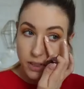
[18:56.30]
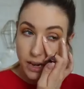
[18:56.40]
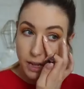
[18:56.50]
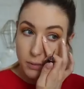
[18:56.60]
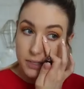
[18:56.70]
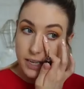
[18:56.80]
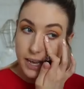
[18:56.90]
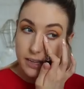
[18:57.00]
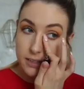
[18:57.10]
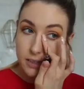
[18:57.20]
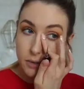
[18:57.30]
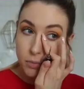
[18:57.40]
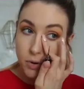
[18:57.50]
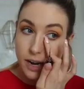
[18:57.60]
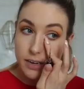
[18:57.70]
Will that help to cancel and
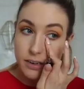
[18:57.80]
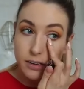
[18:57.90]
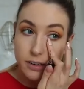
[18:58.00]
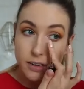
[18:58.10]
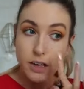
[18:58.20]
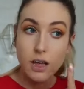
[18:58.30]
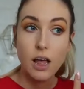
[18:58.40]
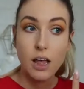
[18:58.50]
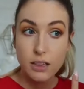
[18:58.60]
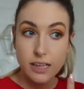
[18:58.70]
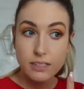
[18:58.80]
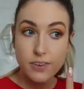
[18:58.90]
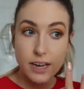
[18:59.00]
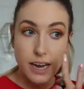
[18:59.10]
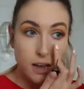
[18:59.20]
brighten? Let's find